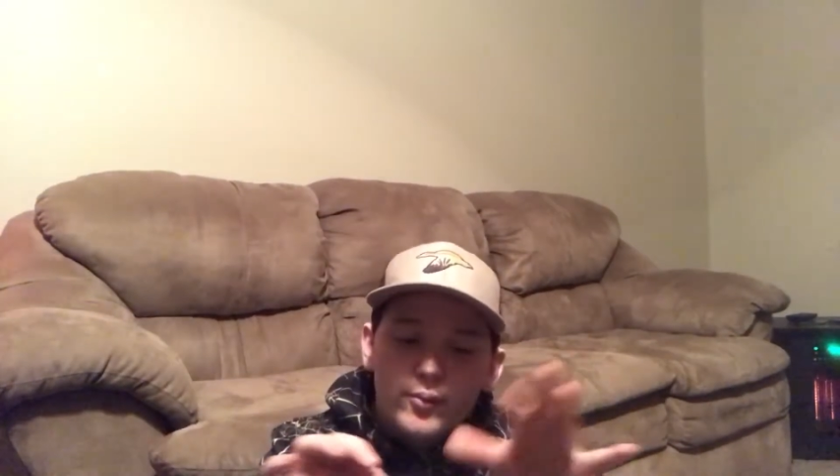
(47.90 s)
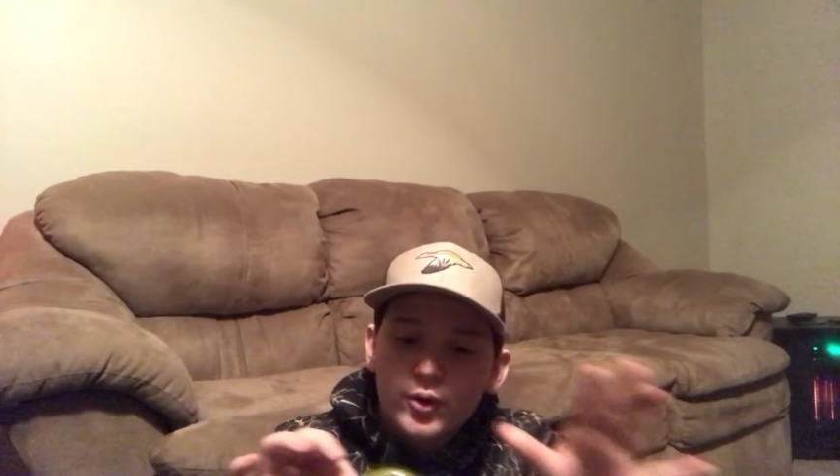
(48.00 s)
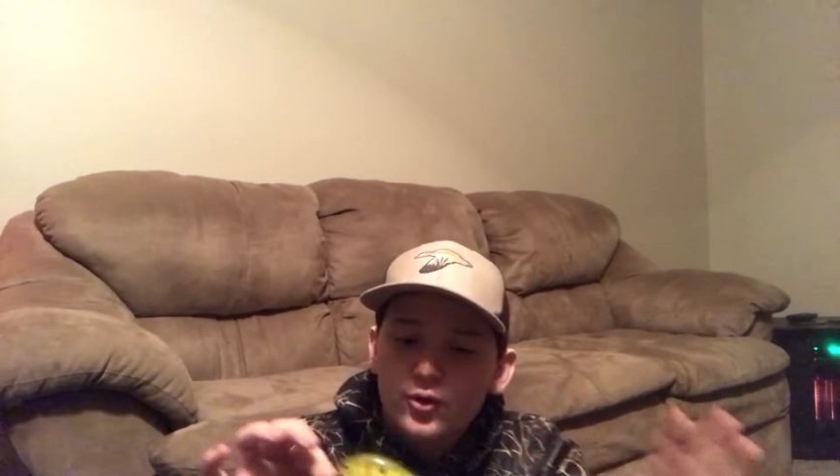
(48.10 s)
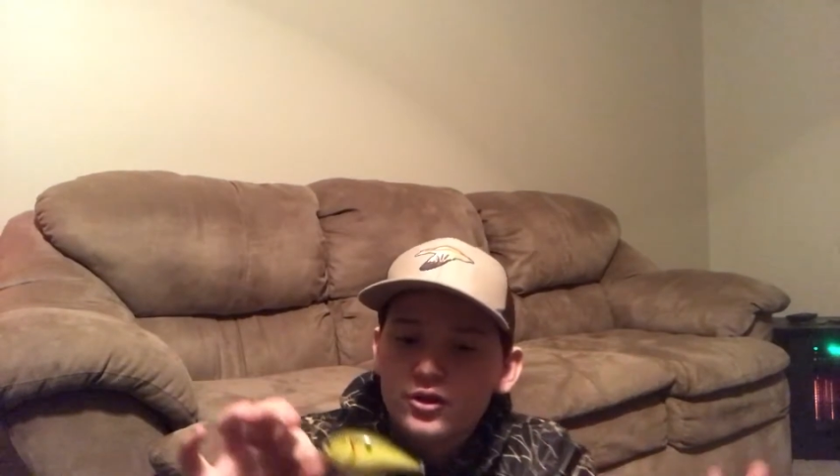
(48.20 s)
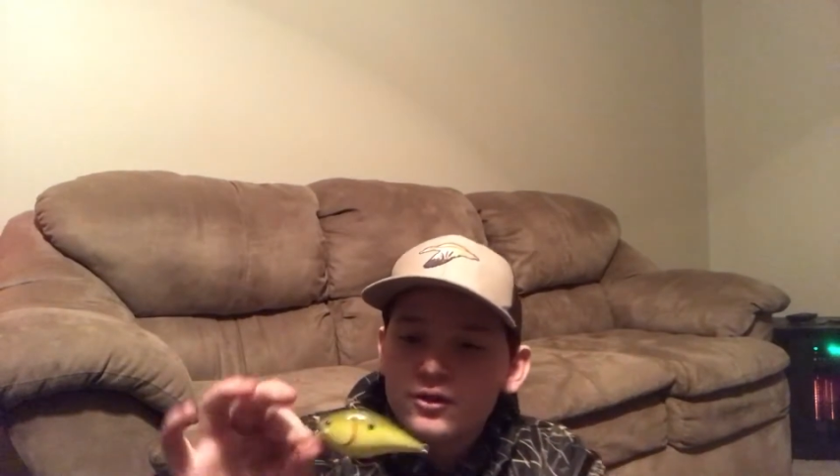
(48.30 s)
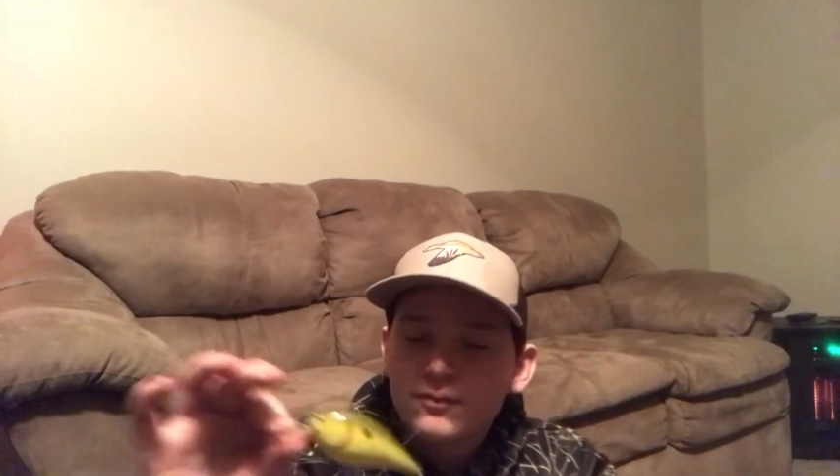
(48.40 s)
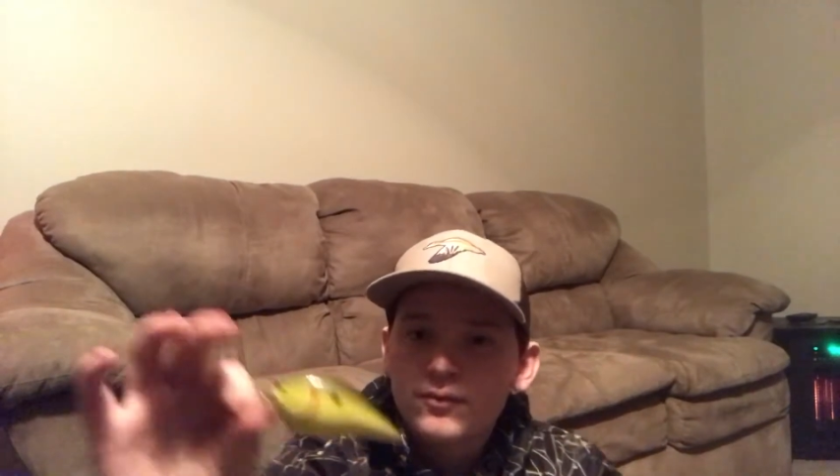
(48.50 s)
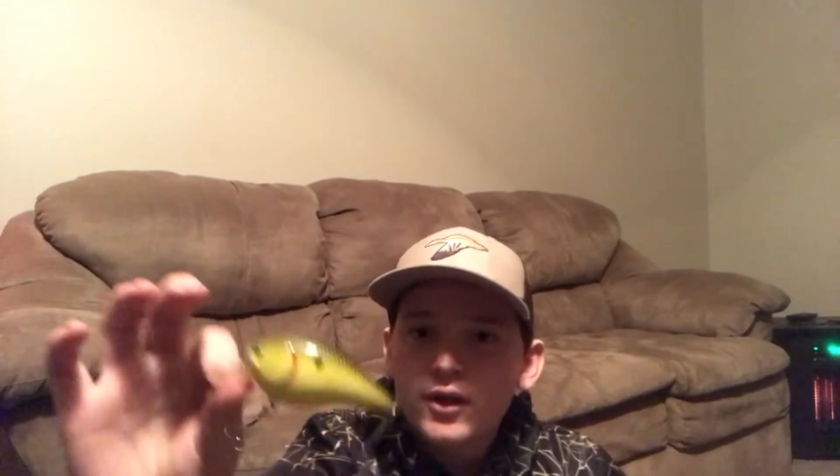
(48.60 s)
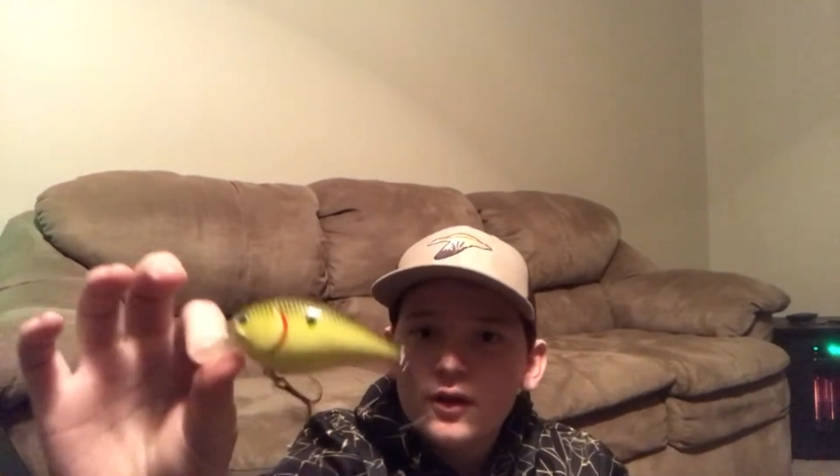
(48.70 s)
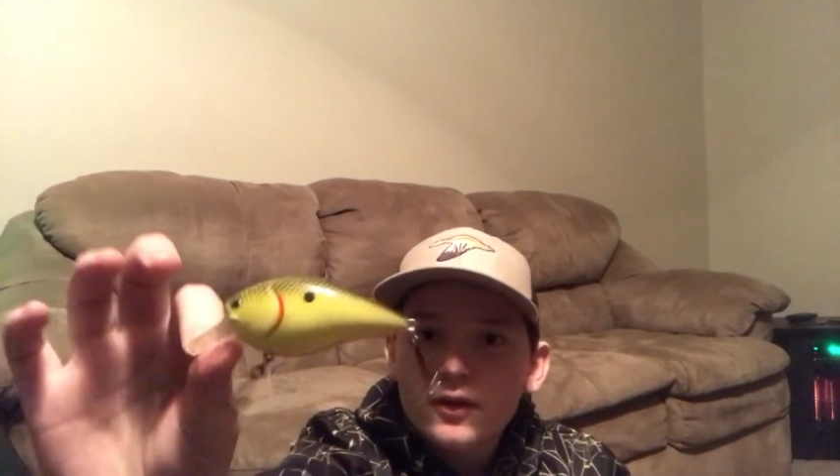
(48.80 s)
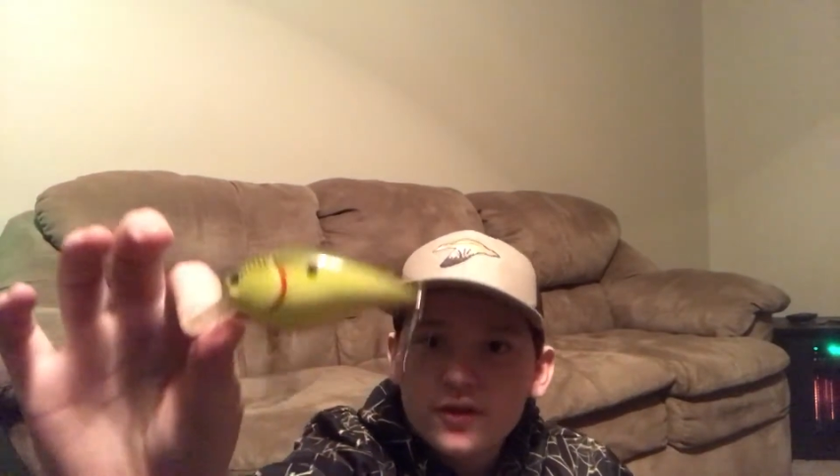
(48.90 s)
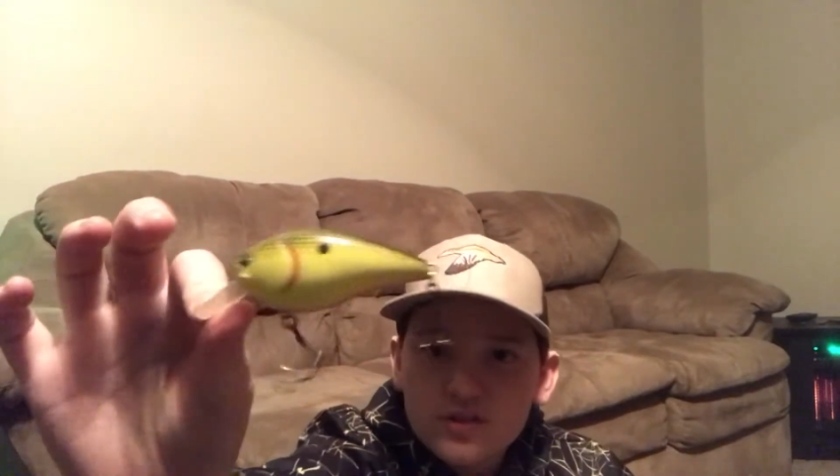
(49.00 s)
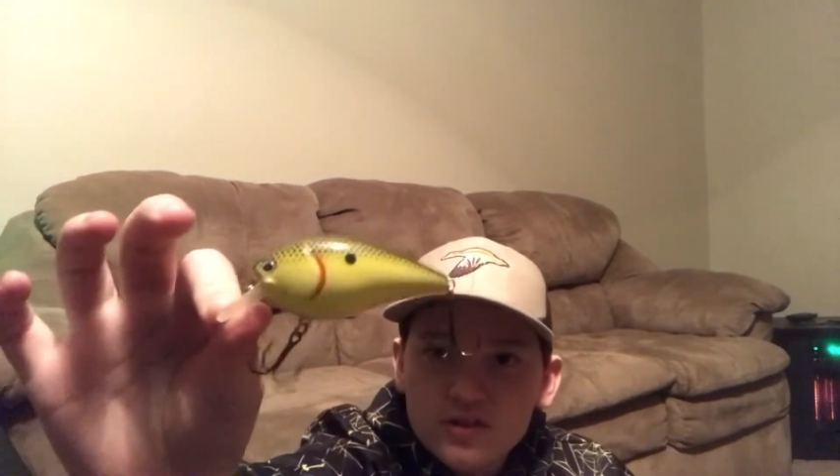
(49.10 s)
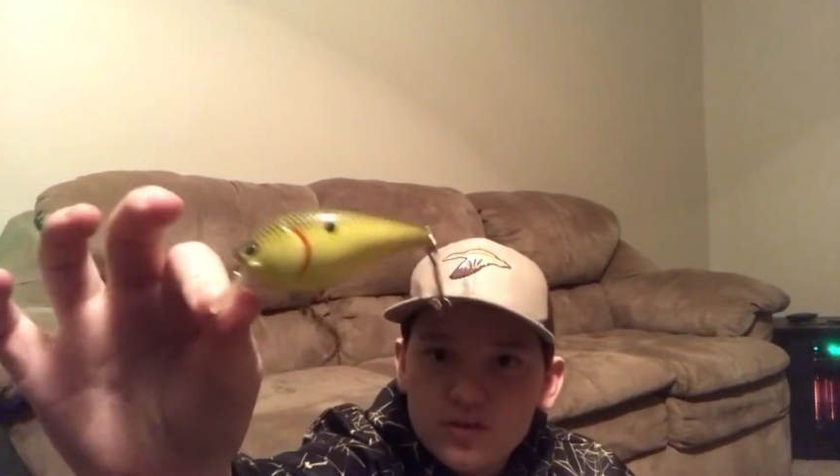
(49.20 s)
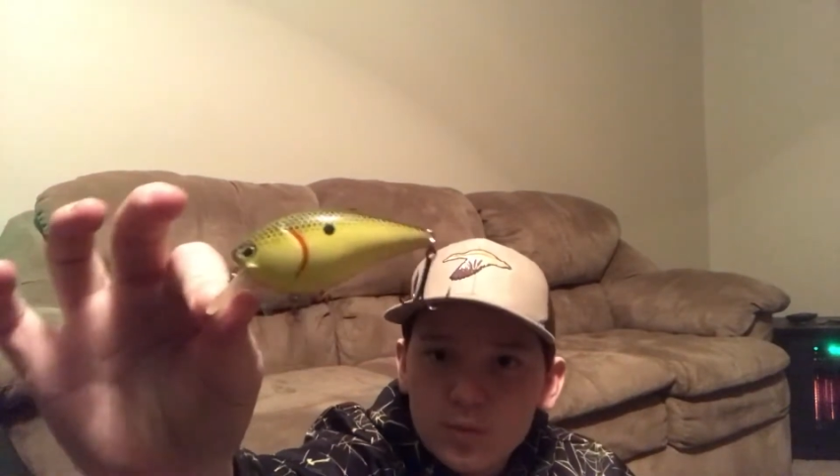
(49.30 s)
bills. This
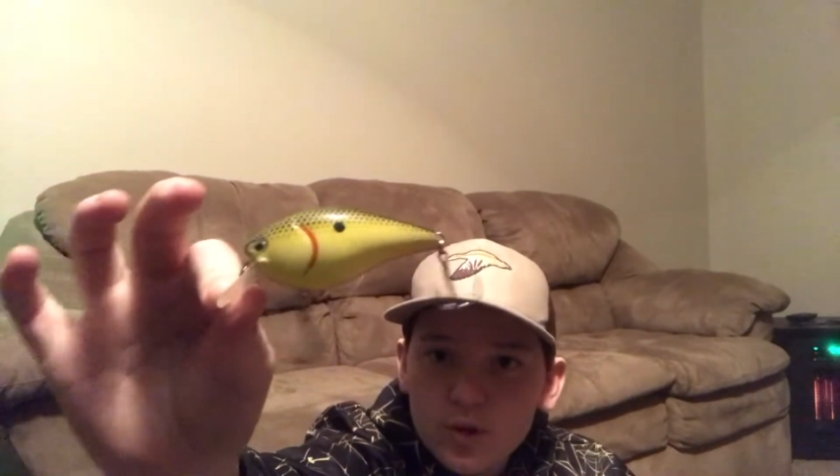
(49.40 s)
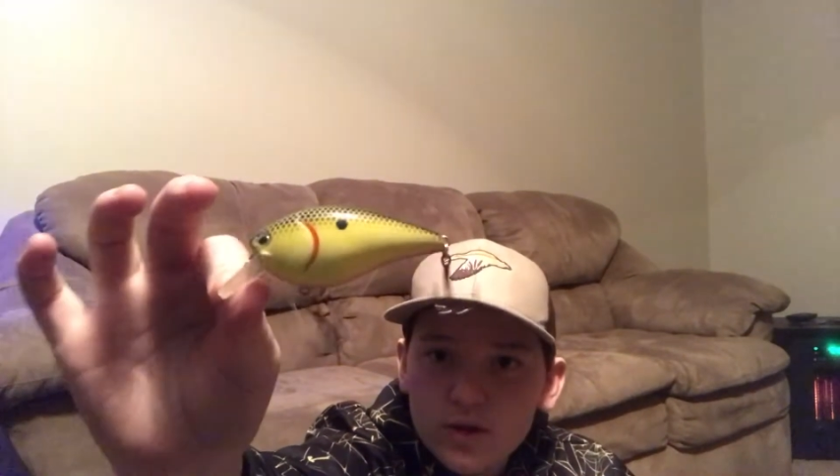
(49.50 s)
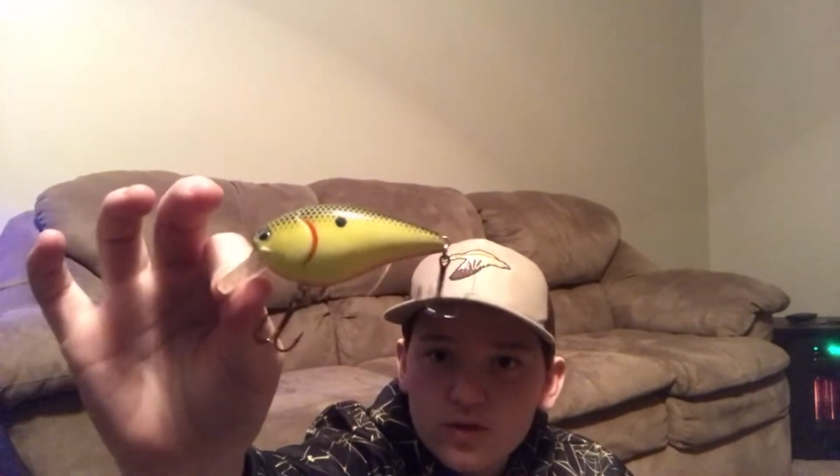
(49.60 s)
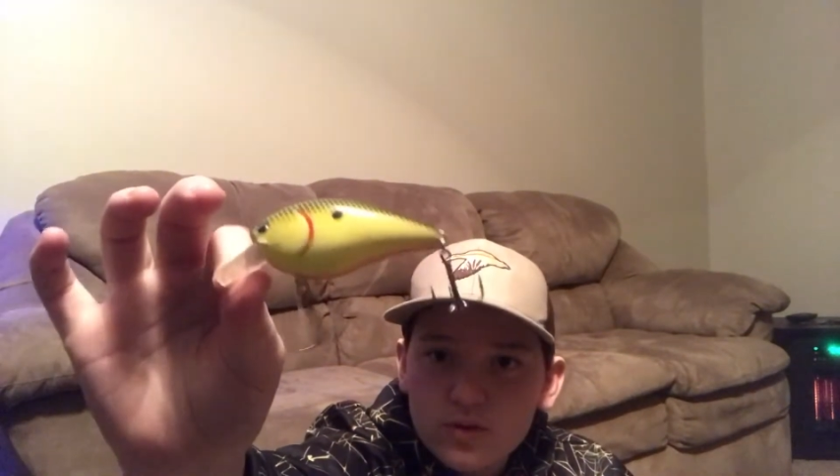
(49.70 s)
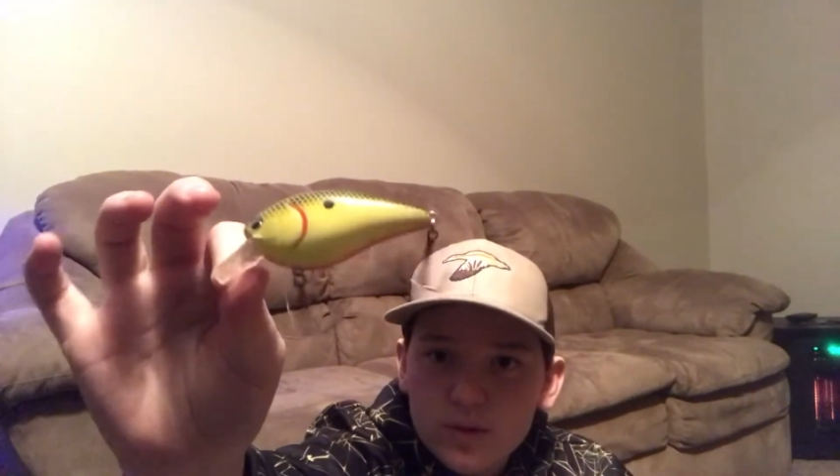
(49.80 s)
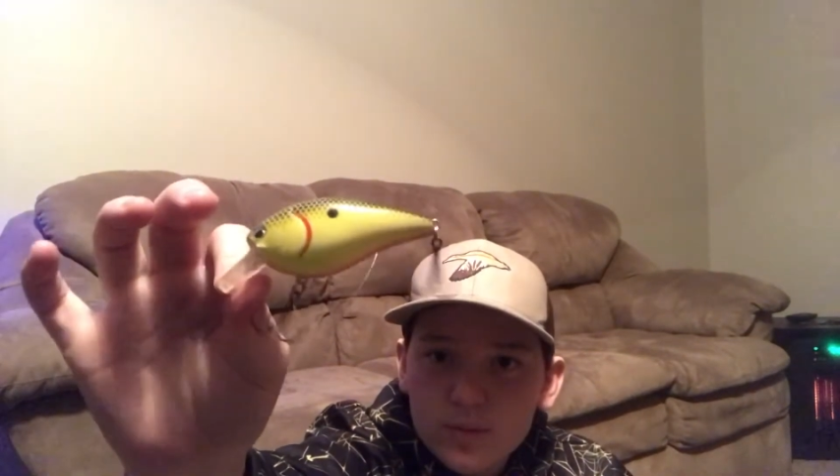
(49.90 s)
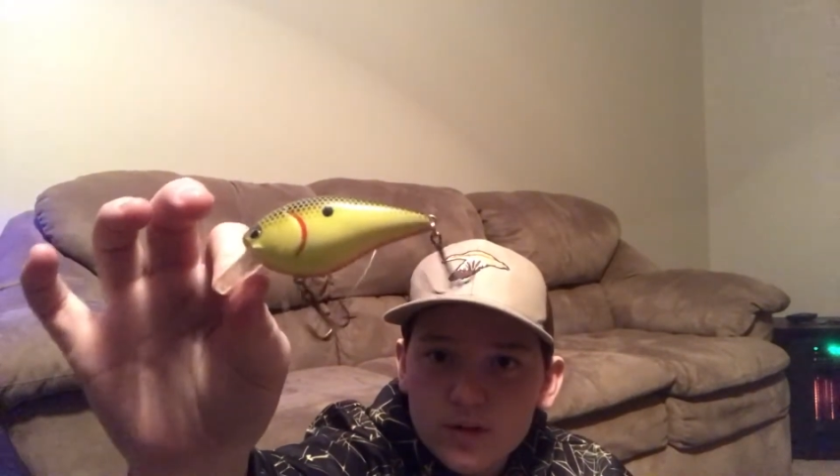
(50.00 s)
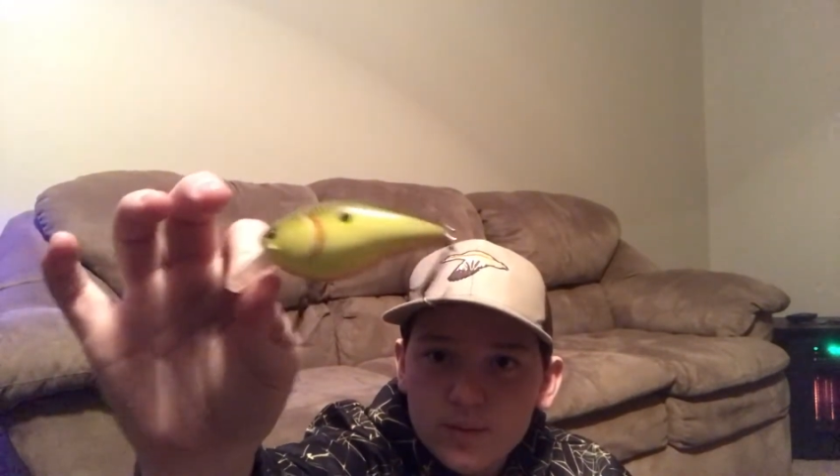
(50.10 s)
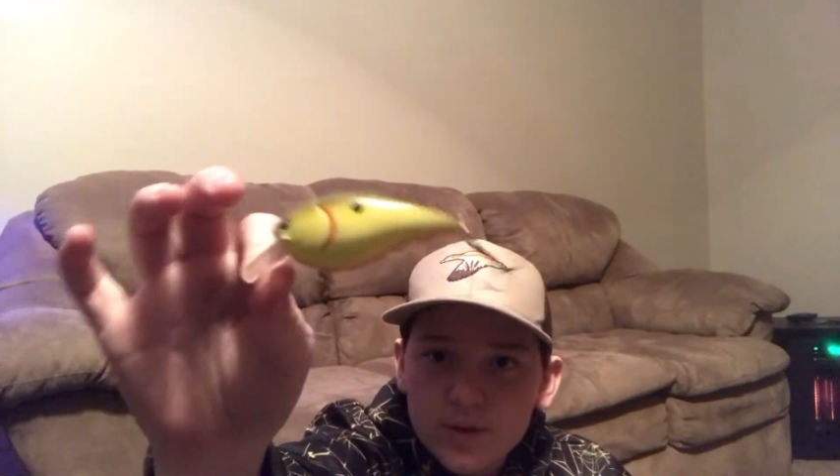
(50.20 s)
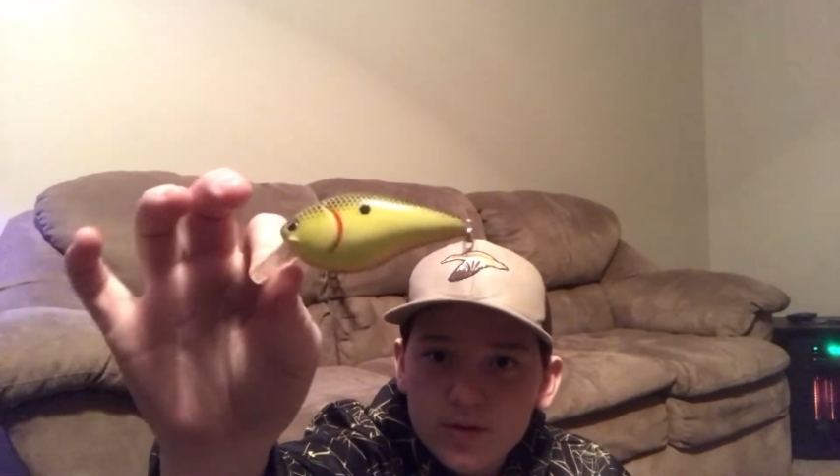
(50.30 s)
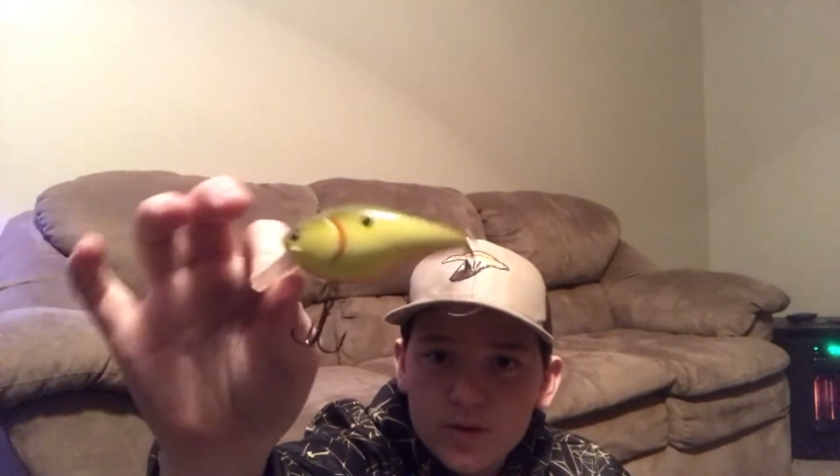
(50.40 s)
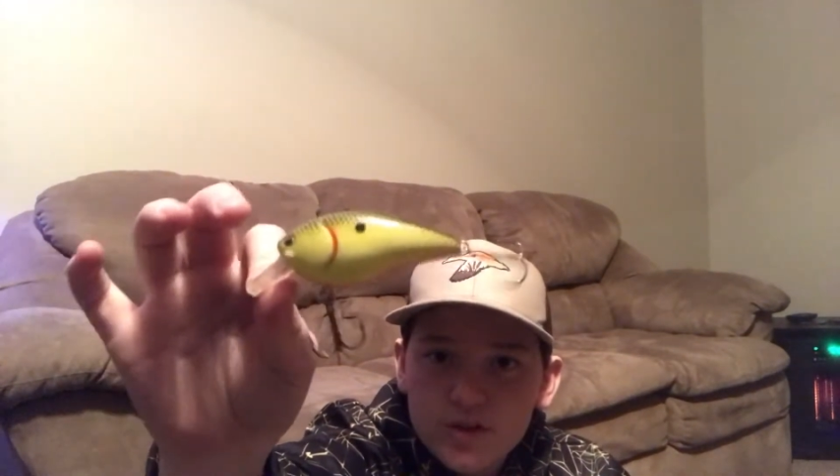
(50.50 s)
is one of the square bills I've been throwing.